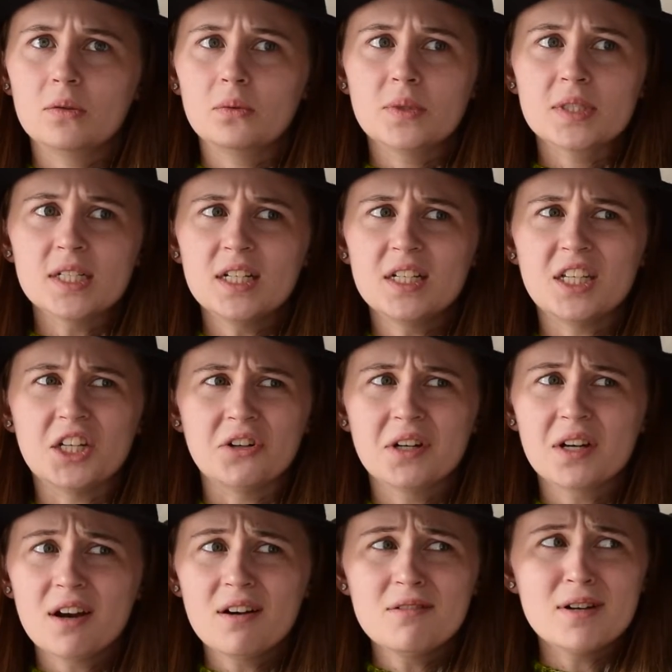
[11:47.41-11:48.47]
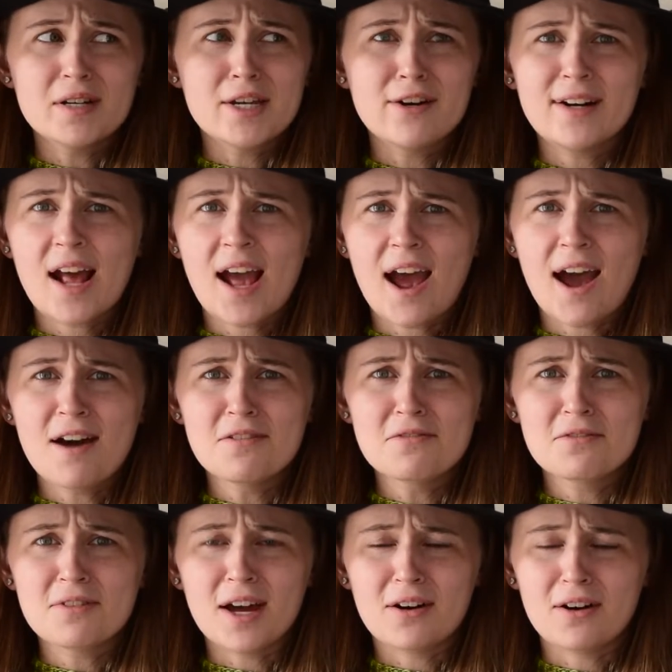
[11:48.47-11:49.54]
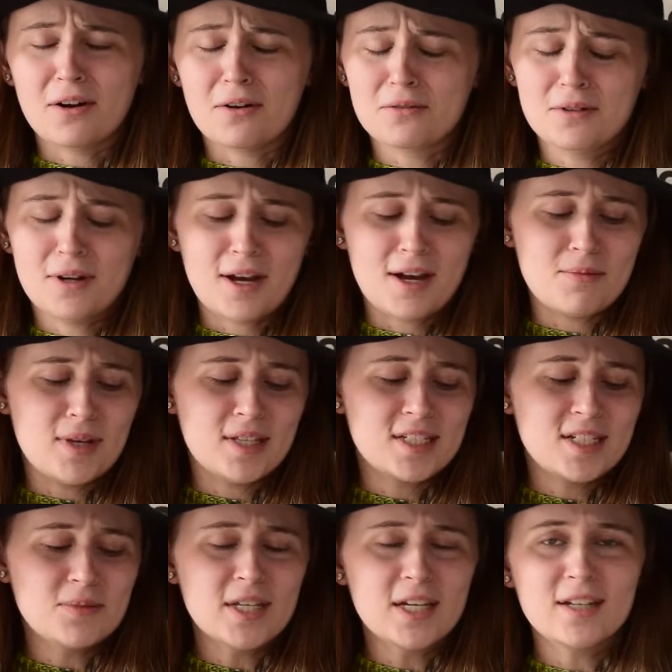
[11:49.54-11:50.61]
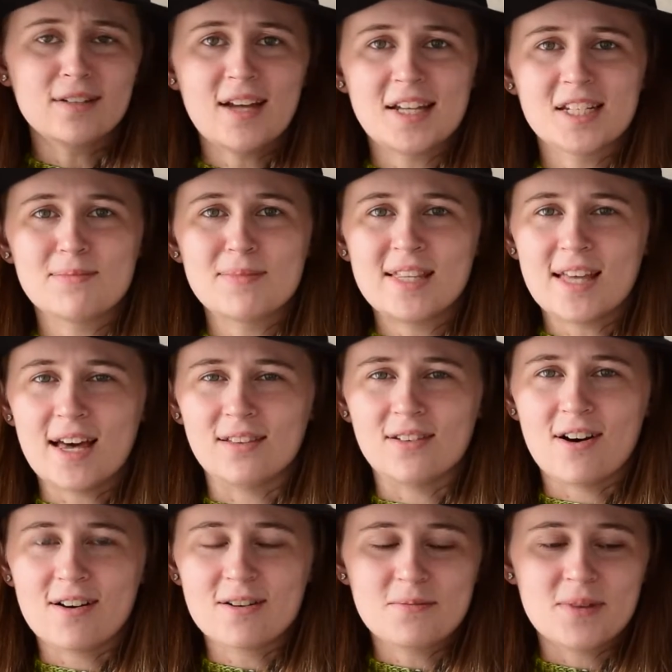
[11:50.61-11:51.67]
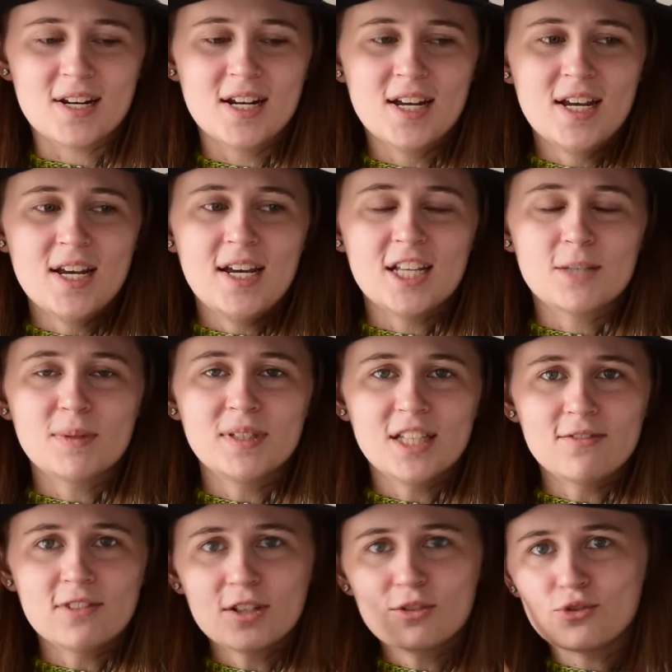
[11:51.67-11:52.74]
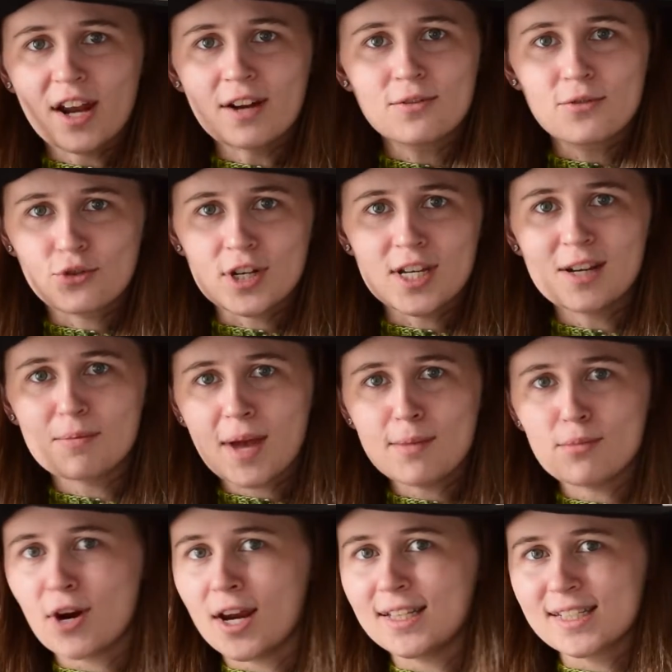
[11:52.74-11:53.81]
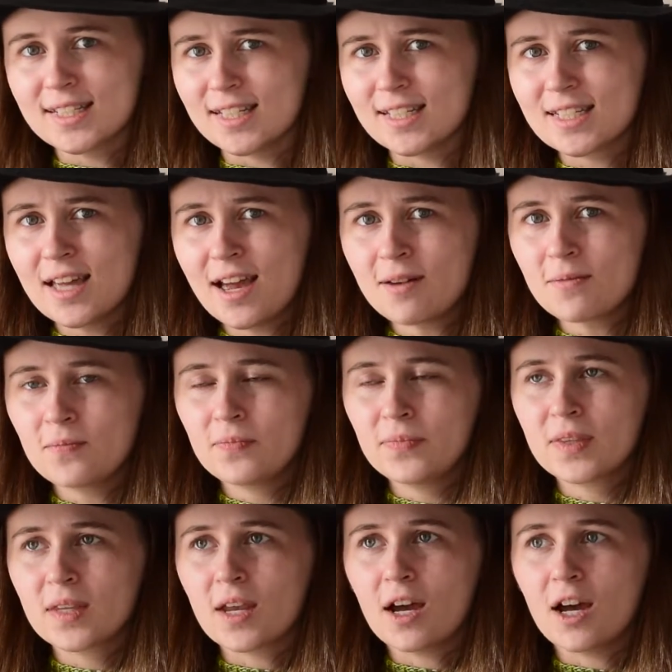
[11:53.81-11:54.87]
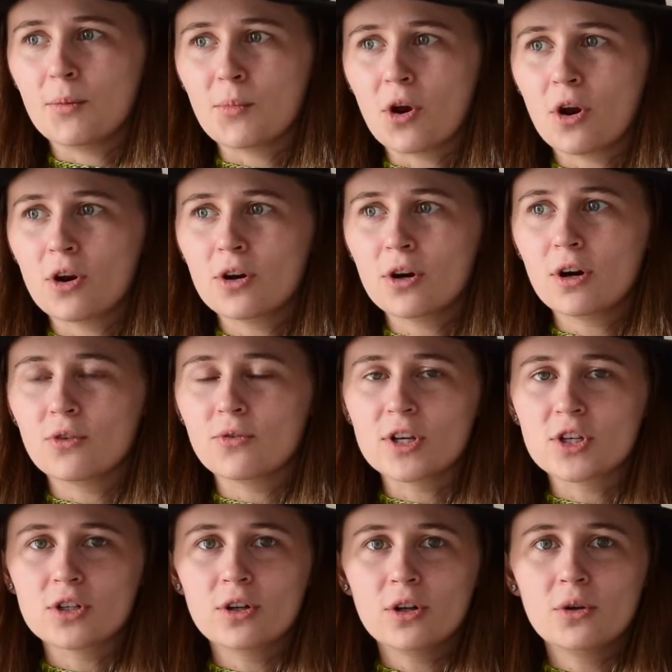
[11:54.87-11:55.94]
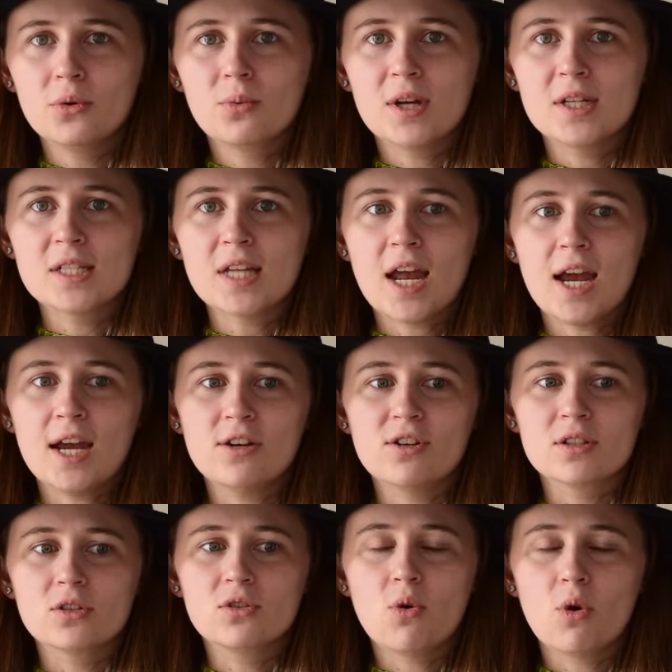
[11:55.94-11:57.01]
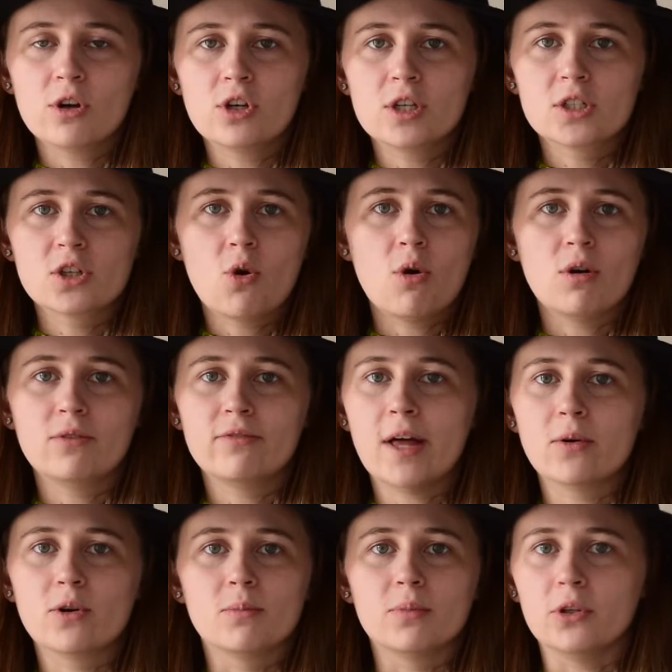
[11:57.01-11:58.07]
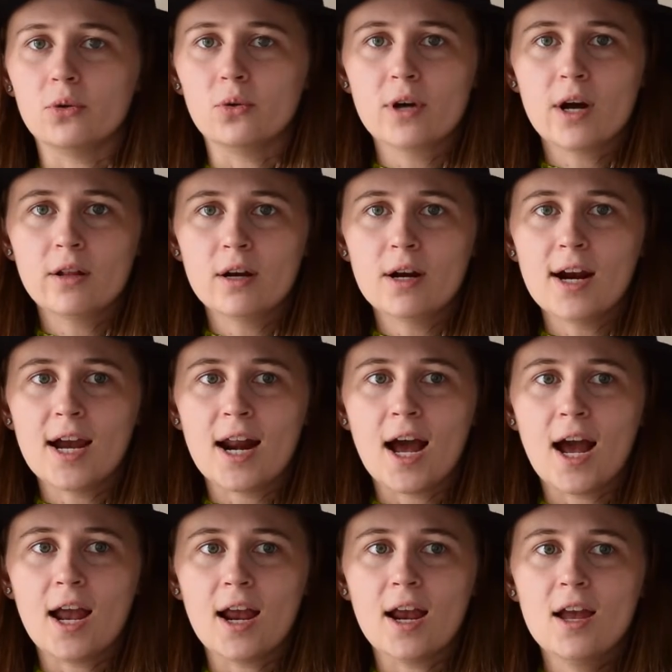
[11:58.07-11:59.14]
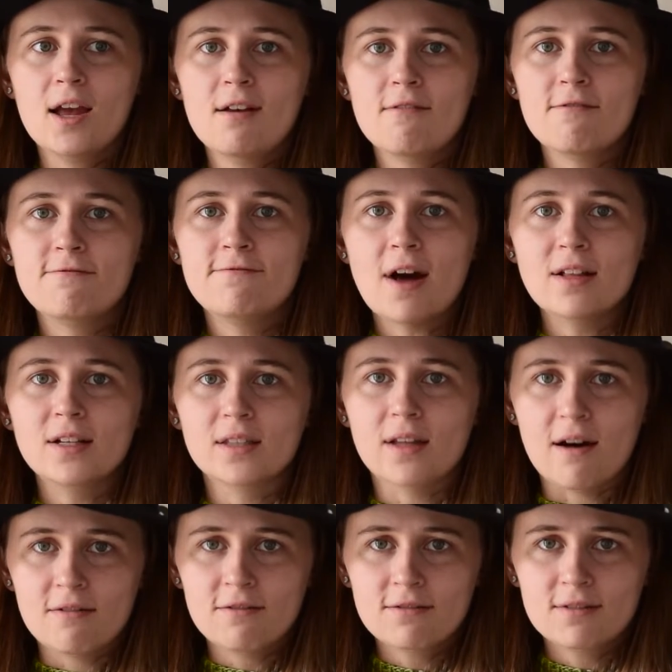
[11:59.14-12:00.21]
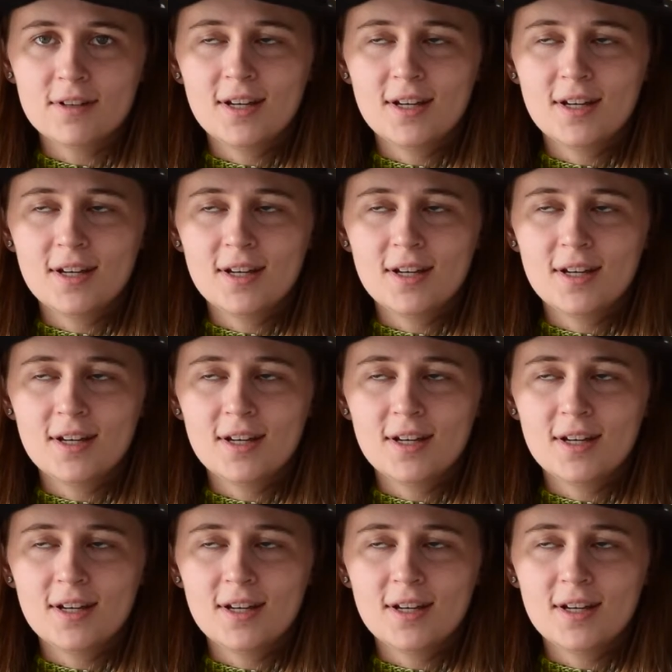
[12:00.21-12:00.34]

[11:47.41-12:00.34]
Was it a year ago? A year and a half? I don't know. It seems like it hasn't been that long, but it's been living rent-free in my brain since then. Her original was a just gorgeous cornflower blue color, and I fell in love.